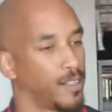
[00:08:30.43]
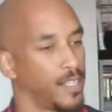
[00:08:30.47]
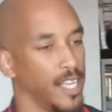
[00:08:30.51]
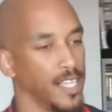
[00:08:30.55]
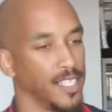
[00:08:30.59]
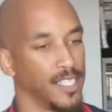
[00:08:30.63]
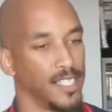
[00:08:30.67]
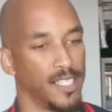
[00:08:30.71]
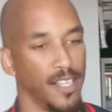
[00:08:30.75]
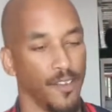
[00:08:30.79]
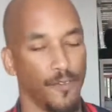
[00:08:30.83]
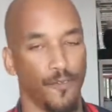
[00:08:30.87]

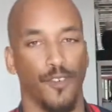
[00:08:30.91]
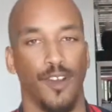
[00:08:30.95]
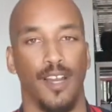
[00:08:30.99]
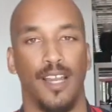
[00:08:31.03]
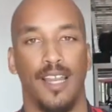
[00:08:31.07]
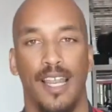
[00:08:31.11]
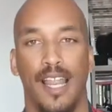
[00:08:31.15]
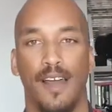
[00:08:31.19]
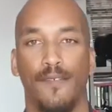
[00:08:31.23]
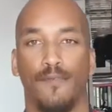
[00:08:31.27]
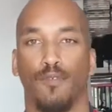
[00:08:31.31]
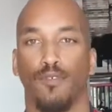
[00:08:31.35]
There's
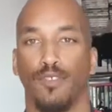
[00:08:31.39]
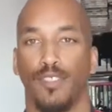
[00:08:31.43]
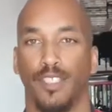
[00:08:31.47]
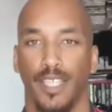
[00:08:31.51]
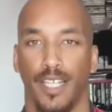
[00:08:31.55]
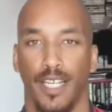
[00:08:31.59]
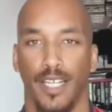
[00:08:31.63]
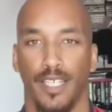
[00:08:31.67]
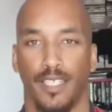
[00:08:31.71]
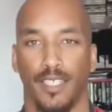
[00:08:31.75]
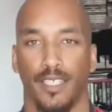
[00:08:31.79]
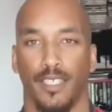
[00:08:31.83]
different levels
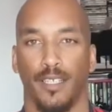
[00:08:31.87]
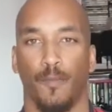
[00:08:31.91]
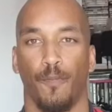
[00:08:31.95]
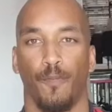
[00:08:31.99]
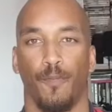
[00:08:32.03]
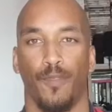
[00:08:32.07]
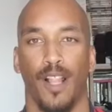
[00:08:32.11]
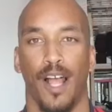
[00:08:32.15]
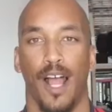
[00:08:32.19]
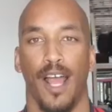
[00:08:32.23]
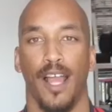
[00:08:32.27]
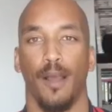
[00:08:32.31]
to this.
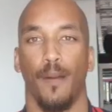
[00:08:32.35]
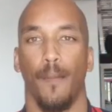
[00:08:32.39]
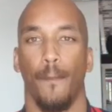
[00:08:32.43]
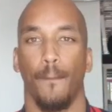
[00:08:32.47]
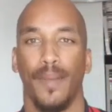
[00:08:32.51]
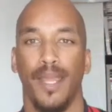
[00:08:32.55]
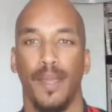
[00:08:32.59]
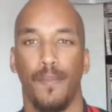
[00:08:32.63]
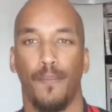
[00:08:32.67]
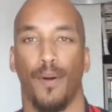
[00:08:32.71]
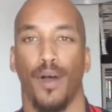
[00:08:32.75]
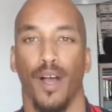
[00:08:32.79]
Like,
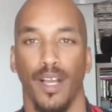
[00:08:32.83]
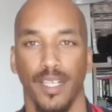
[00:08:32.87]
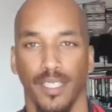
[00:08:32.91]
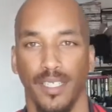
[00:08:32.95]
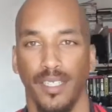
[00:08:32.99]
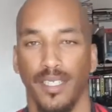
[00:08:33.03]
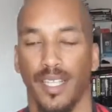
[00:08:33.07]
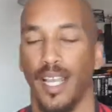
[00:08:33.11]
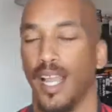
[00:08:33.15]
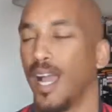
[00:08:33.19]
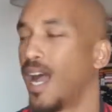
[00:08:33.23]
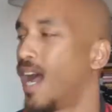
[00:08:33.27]
me
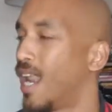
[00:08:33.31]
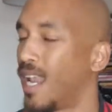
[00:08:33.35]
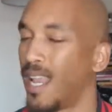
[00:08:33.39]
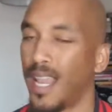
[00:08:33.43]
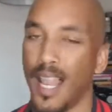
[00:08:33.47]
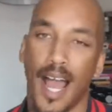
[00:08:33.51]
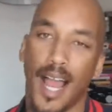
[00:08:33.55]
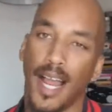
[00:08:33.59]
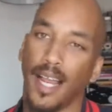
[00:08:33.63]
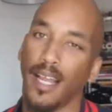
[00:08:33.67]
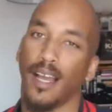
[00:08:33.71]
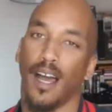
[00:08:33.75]
personally, I
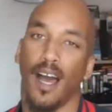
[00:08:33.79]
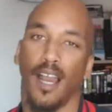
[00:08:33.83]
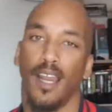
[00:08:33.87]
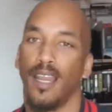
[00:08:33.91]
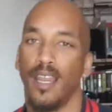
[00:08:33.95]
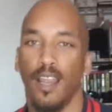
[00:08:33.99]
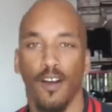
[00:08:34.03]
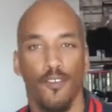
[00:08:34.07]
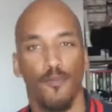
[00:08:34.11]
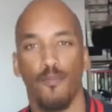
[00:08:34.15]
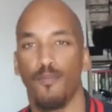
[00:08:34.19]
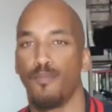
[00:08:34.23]

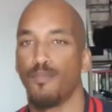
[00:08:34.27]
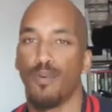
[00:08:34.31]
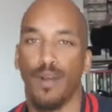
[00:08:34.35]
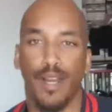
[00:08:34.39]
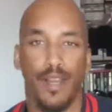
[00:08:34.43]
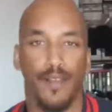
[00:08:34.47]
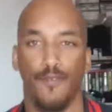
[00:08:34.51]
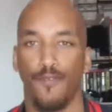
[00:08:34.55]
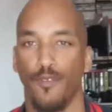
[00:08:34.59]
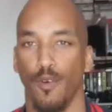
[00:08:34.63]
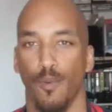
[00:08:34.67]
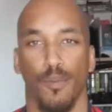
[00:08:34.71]
love
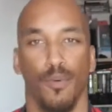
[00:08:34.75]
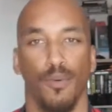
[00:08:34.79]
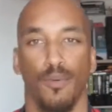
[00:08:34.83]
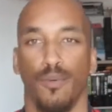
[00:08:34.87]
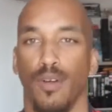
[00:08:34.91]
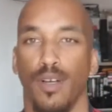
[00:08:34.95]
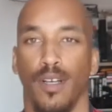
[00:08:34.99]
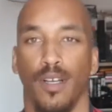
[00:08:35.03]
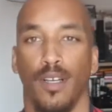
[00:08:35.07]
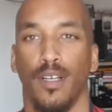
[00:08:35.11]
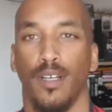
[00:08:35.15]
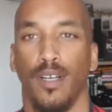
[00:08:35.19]
pretty football.
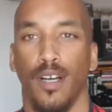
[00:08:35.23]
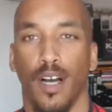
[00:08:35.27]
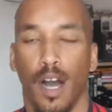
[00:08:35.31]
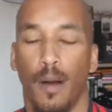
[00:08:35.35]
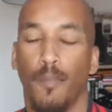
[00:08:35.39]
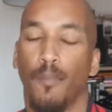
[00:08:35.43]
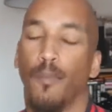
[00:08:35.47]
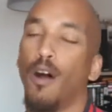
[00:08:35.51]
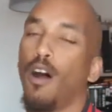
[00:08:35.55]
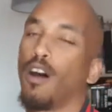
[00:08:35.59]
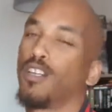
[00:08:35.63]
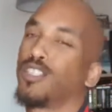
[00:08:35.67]

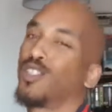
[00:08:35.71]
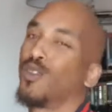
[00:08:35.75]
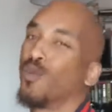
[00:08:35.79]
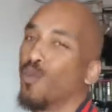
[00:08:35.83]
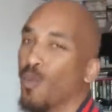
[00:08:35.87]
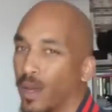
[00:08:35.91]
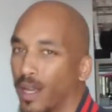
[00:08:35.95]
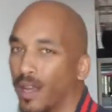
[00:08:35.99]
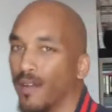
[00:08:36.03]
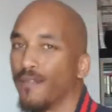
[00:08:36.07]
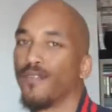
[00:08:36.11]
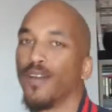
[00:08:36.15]
I'm
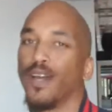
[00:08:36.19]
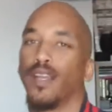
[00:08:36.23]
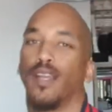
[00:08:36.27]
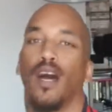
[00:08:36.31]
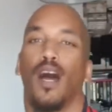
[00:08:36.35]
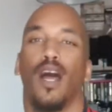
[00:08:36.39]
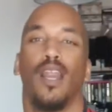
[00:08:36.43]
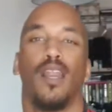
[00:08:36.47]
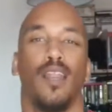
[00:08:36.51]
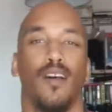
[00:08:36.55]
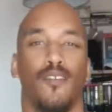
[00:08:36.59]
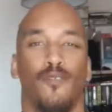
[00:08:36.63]
Arsene Wenger fan.
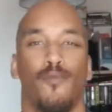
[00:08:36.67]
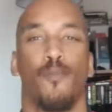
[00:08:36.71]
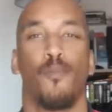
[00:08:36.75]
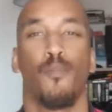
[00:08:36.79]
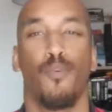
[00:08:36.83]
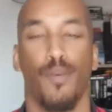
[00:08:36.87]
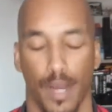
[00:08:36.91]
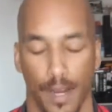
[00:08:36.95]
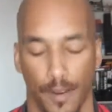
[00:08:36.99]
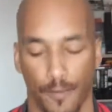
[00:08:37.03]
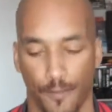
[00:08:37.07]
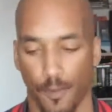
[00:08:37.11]
I love
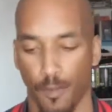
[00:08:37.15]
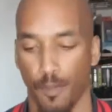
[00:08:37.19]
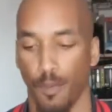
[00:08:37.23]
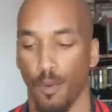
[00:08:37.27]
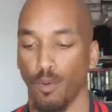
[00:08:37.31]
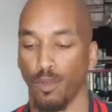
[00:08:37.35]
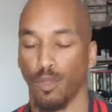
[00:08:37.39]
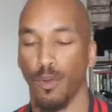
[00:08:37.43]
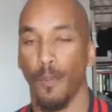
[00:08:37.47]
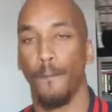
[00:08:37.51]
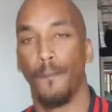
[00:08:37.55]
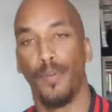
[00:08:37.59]
pretty
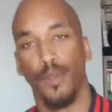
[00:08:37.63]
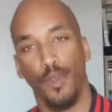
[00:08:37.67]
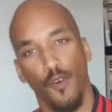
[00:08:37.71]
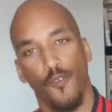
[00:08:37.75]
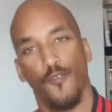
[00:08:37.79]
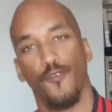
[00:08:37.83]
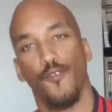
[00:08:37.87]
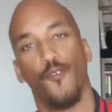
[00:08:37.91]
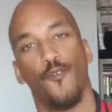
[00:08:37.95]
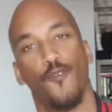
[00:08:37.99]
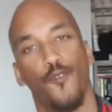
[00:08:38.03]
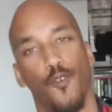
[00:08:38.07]
football, the
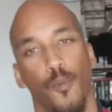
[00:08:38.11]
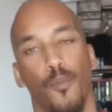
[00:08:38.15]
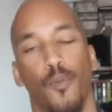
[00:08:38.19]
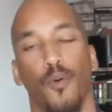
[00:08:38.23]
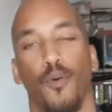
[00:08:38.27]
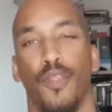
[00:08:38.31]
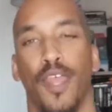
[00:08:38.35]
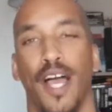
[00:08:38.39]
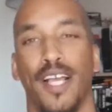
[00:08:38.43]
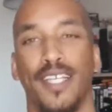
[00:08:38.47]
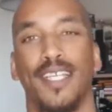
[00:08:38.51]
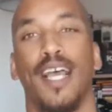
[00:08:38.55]
beautiful
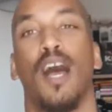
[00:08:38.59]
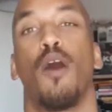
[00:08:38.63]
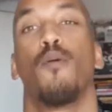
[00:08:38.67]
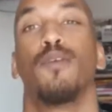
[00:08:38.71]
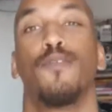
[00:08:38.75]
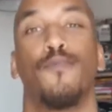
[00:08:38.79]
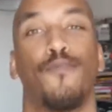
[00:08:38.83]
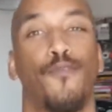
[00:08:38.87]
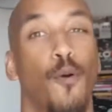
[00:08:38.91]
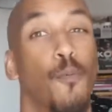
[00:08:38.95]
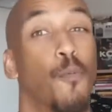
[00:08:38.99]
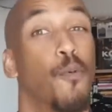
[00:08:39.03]
football. That's how
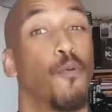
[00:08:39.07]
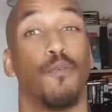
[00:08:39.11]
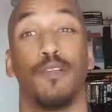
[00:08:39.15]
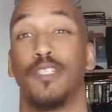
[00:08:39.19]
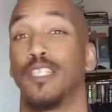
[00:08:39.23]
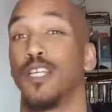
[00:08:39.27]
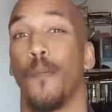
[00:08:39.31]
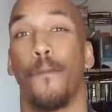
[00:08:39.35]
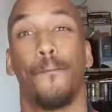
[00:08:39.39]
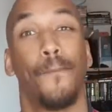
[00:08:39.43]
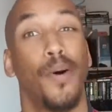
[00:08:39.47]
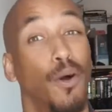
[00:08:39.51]
football
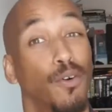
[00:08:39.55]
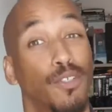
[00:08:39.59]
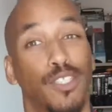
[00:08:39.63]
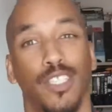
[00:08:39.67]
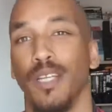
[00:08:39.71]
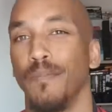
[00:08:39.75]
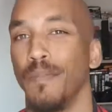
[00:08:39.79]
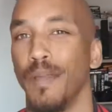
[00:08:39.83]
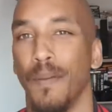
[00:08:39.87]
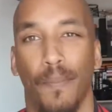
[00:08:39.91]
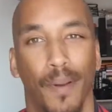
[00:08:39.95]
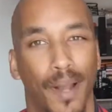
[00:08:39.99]
is supposed
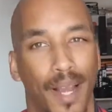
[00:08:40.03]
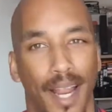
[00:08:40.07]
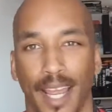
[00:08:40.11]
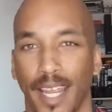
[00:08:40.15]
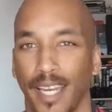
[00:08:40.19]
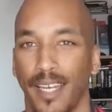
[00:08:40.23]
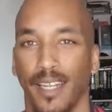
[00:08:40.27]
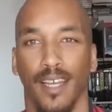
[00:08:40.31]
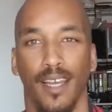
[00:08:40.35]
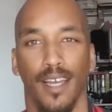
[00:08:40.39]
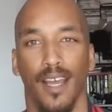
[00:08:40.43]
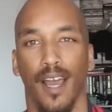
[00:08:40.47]
to be
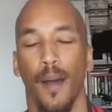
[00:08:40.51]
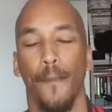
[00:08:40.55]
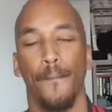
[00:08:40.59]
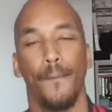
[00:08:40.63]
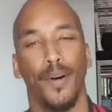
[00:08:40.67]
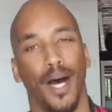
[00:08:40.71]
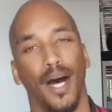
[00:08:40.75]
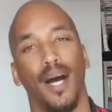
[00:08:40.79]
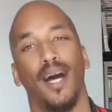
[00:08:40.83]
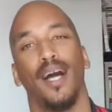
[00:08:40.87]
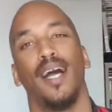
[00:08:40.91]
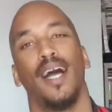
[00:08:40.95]
played.
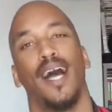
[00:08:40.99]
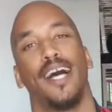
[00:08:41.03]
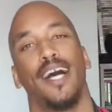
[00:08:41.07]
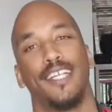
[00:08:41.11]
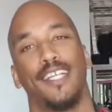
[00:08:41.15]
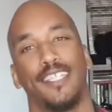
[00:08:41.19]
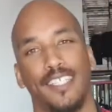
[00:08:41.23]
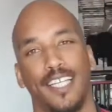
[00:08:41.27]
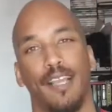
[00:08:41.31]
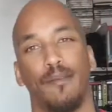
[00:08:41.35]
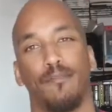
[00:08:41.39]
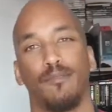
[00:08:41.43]
But at
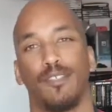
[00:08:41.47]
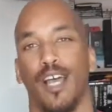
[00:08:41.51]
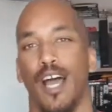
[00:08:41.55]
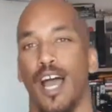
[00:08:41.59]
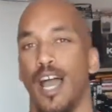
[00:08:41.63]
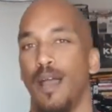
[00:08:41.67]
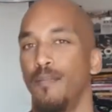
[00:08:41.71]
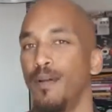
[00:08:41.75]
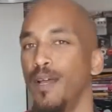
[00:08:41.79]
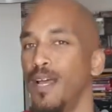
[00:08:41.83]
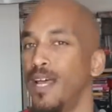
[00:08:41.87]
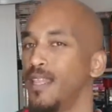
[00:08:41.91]
the same
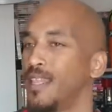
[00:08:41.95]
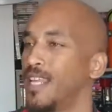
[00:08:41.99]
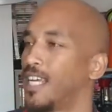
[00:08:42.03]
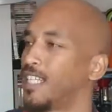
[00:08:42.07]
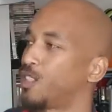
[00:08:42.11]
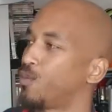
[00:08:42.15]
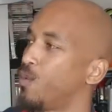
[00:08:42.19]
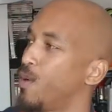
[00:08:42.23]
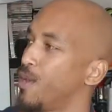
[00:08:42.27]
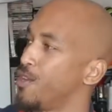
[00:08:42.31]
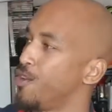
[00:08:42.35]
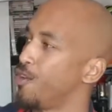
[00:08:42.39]
time,
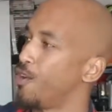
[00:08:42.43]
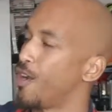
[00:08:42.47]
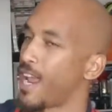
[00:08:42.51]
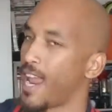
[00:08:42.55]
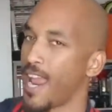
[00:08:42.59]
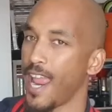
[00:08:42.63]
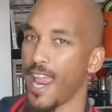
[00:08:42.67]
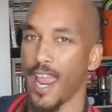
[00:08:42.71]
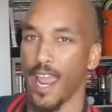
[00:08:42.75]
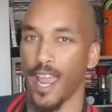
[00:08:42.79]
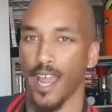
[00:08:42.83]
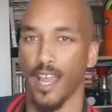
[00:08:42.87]
that's when you're
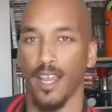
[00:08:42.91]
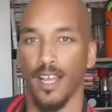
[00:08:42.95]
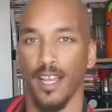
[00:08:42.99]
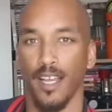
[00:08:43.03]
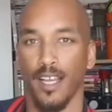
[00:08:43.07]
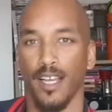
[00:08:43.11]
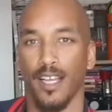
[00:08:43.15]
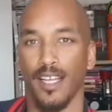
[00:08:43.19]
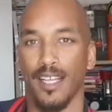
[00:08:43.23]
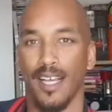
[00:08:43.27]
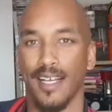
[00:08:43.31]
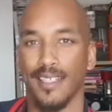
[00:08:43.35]
here.
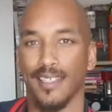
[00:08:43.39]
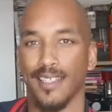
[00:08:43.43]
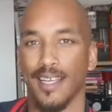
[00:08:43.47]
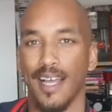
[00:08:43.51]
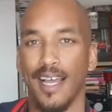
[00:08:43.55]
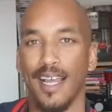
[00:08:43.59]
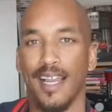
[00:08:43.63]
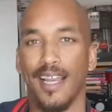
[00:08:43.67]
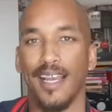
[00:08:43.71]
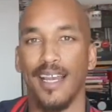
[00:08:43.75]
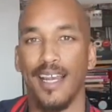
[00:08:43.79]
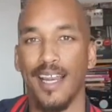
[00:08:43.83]
That's
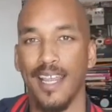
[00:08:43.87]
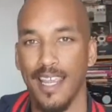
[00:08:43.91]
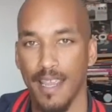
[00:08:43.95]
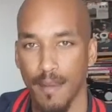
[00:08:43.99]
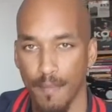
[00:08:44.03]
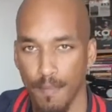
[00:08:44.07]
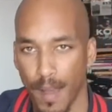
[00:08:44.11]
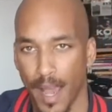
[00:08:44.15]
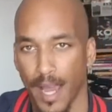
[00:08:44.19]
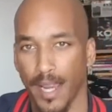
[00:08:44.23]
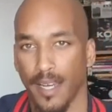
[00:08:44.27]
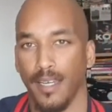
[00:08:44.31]

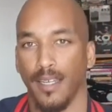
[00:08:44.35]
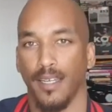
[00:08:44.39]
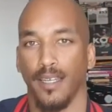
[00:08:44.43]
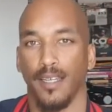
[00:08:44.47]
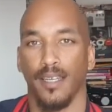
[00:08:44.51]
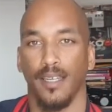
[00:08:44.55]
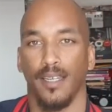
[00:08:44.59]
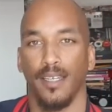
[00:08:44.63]
elite man.